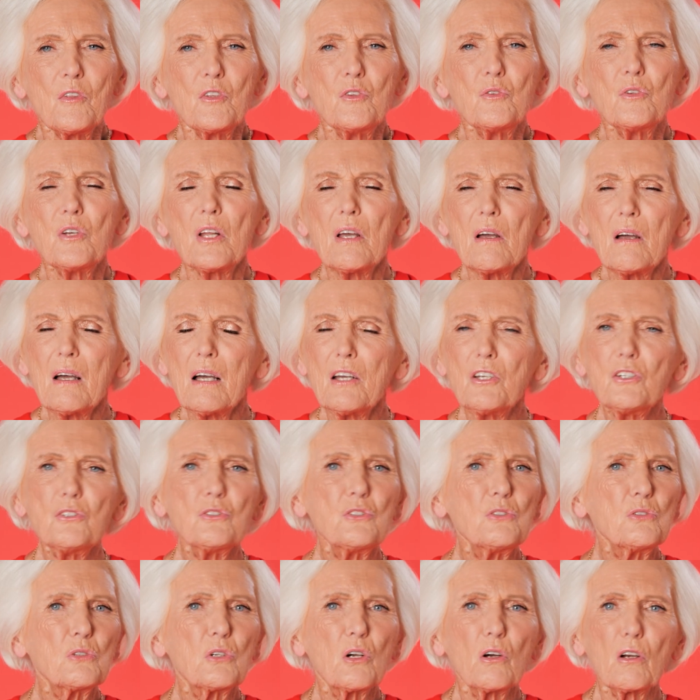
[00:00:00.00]
You know how you
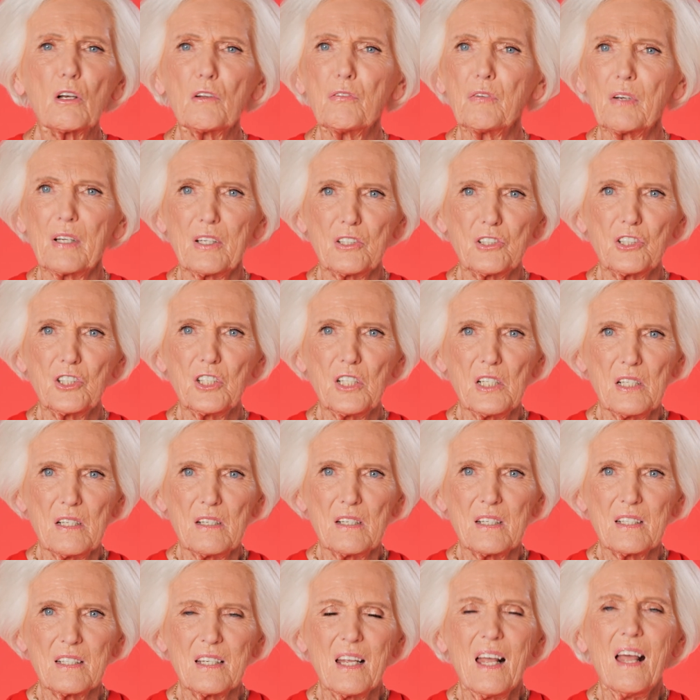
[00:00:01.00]
do cauliflower
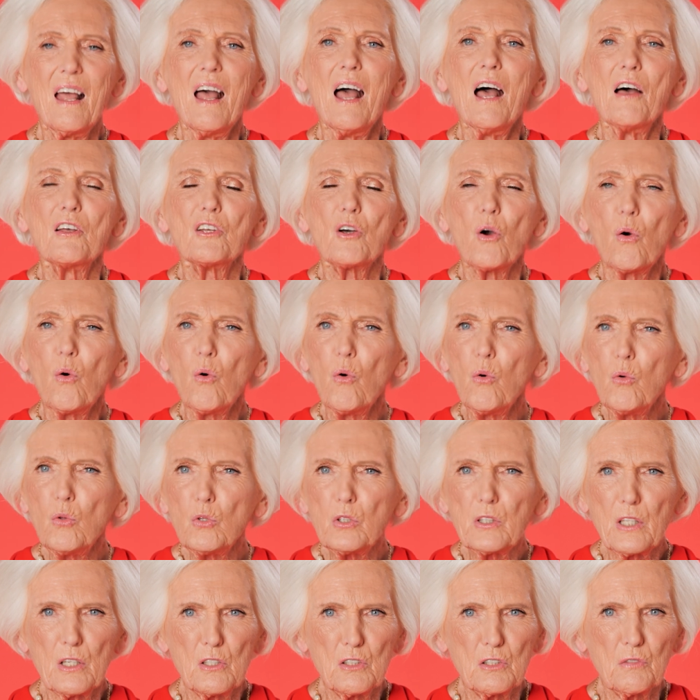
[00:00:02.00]
cheese?
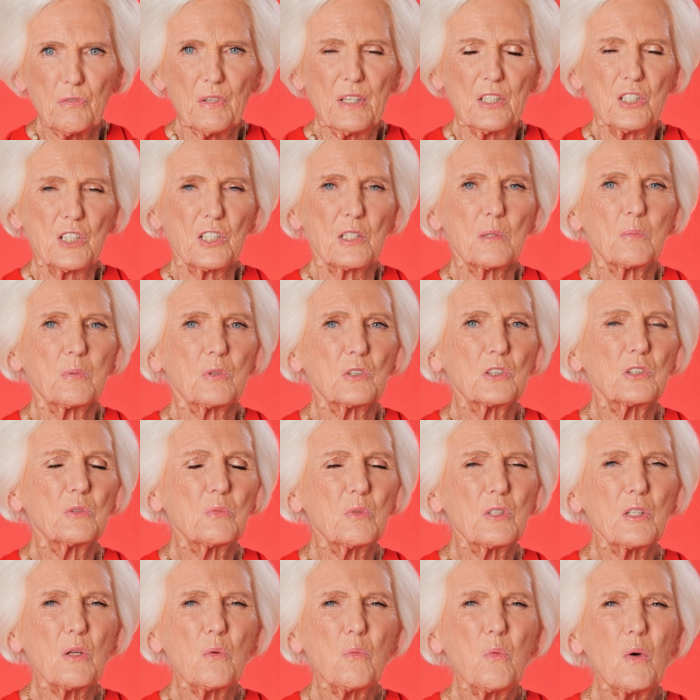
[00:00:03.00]
All those vegetables
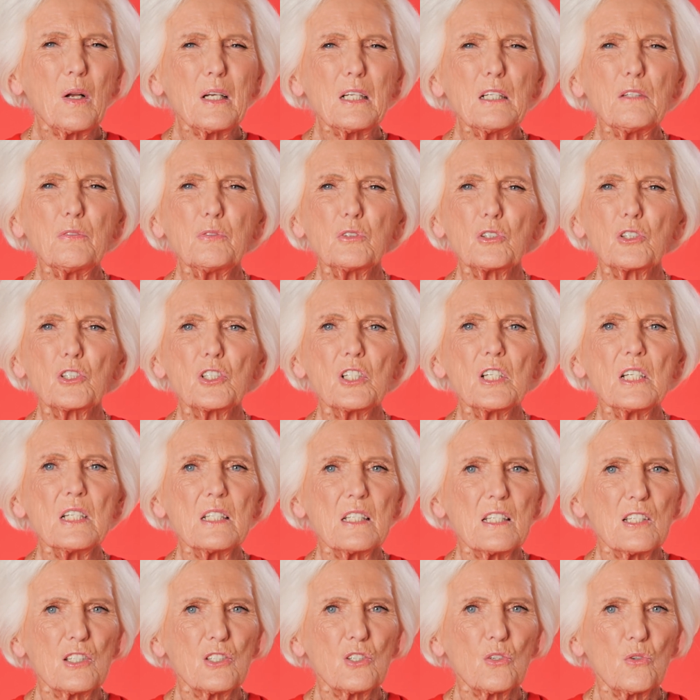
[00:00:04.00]
with a wonderful
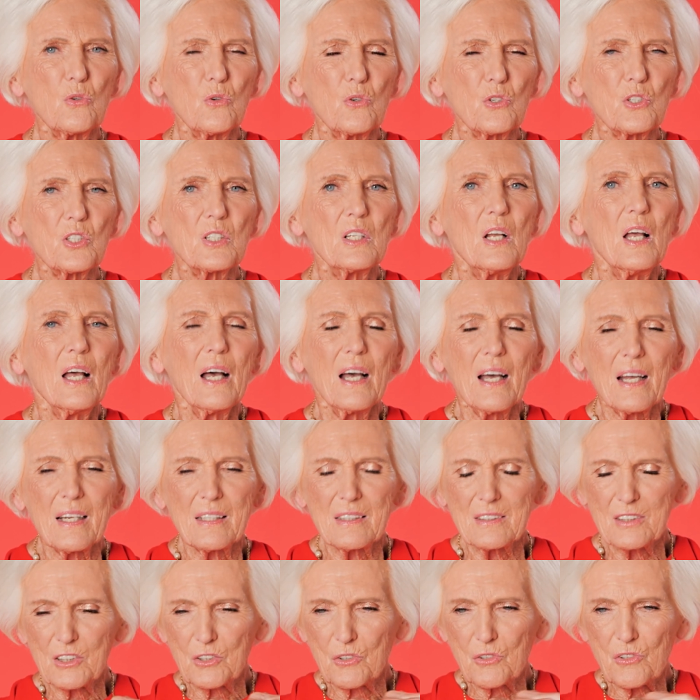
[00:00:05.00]
cheesy sauce
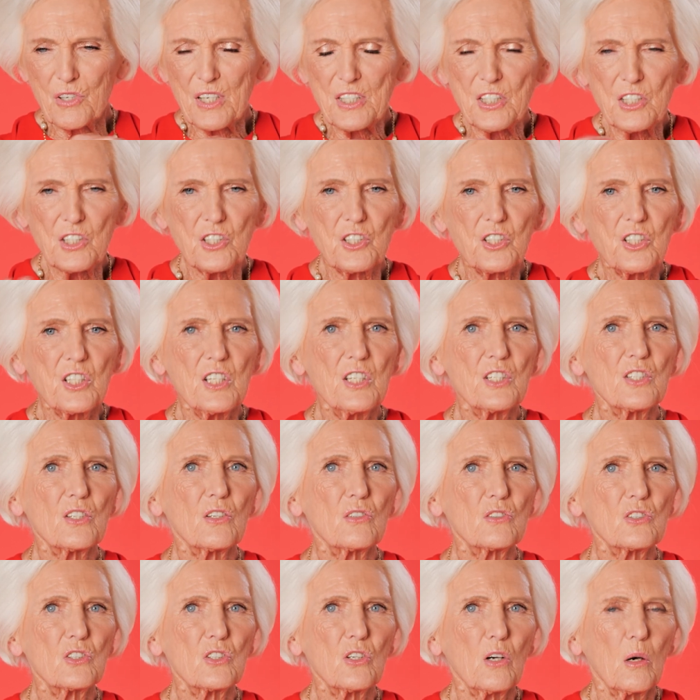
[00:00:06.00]
and grated cheese
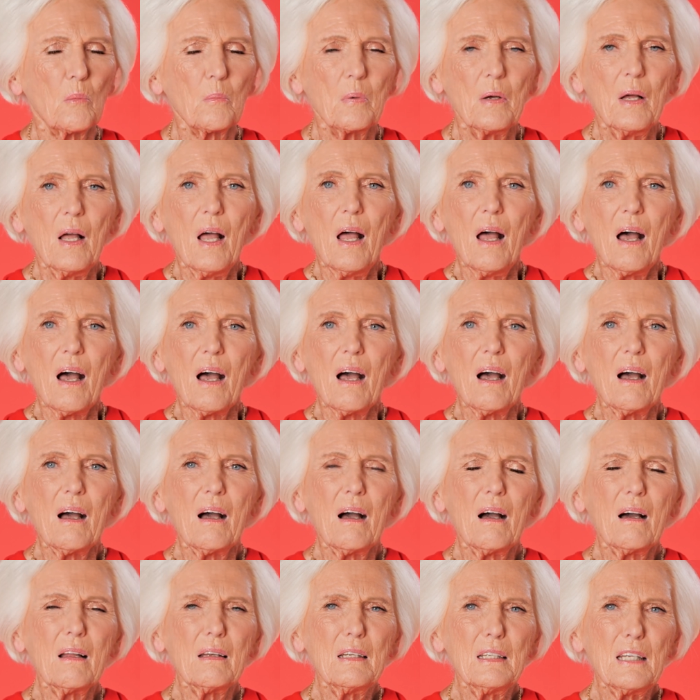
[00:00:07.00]
on top
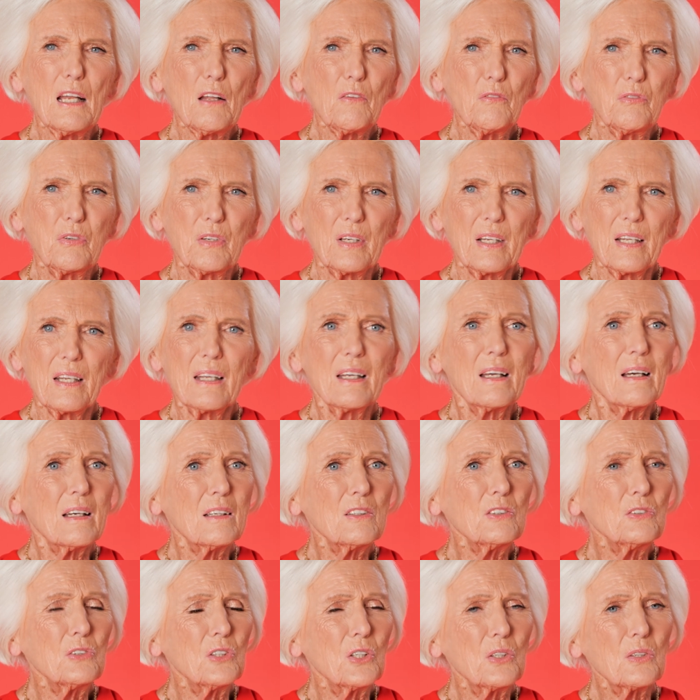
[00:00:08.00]
are lovely,
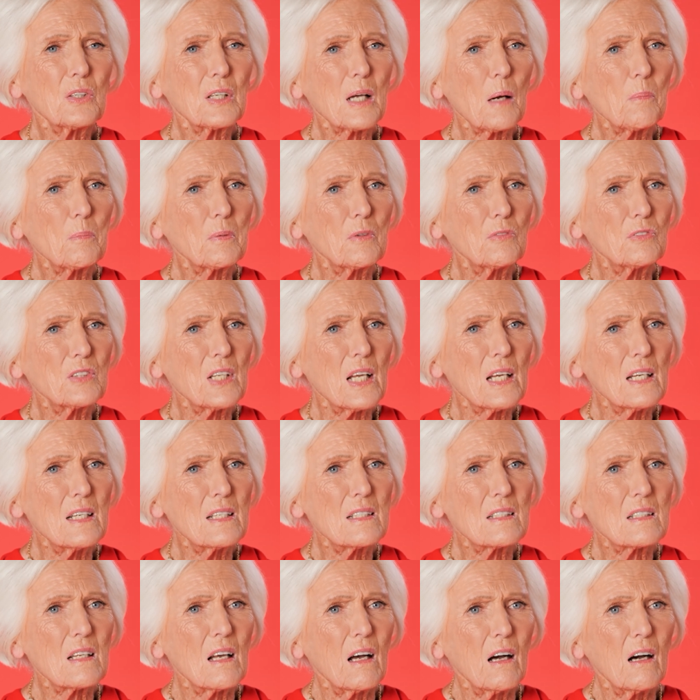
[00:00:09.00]
a couple of
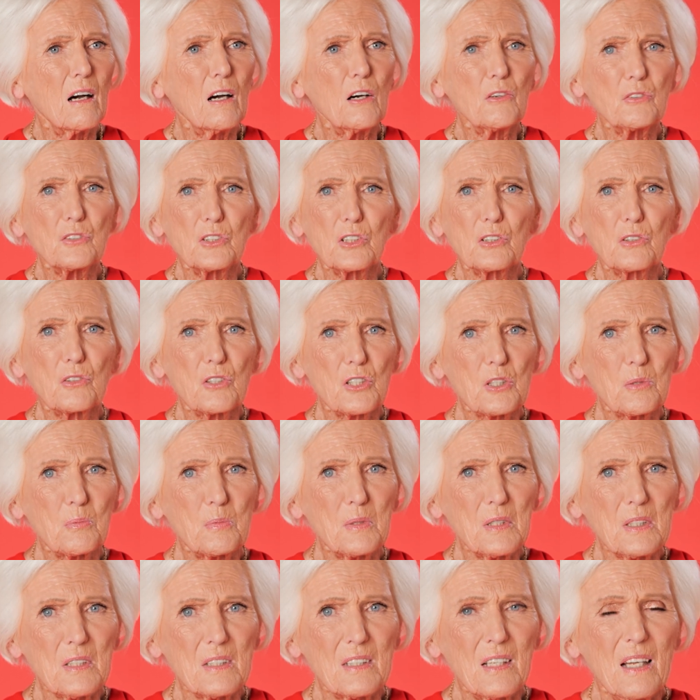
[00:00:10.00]
days after
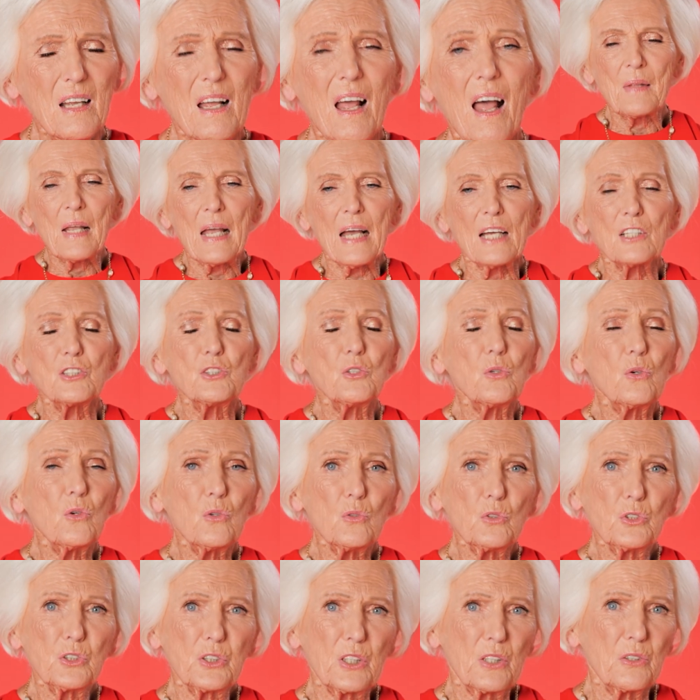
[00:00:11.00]
Christmas. And you
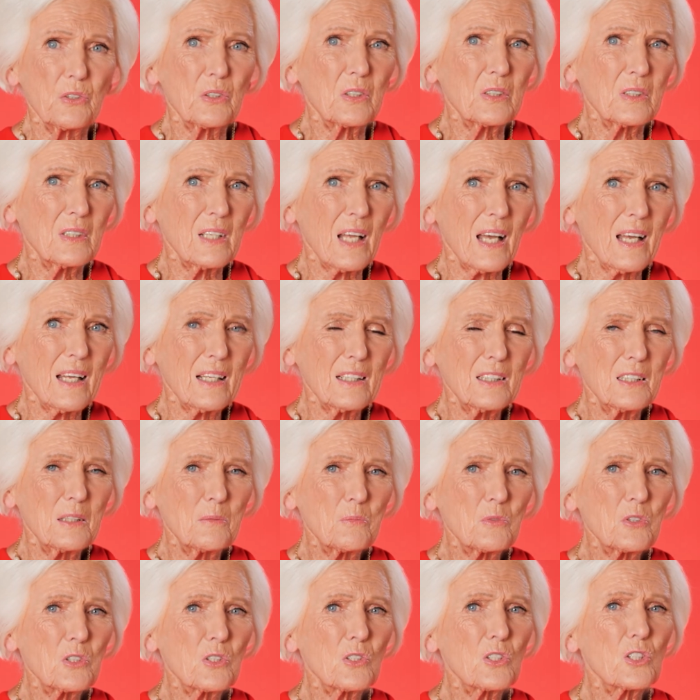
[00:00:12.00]
also can add
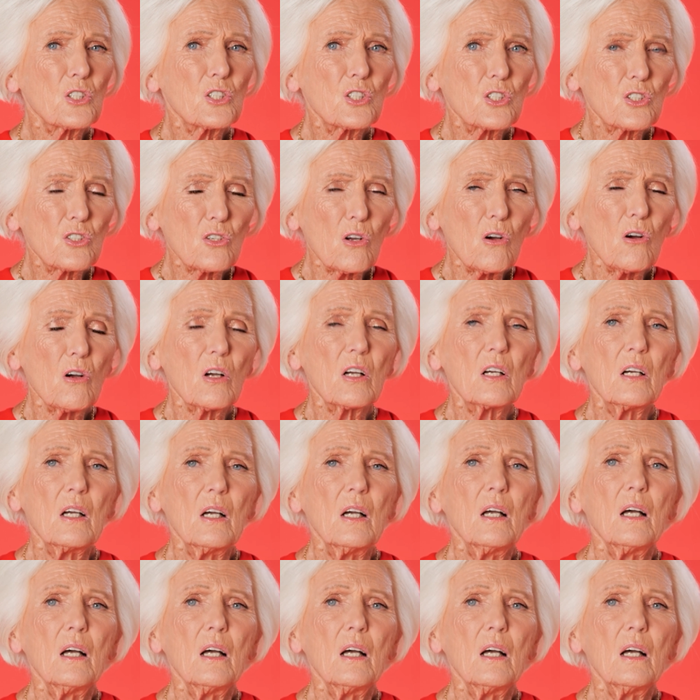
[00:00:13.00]
them to the stock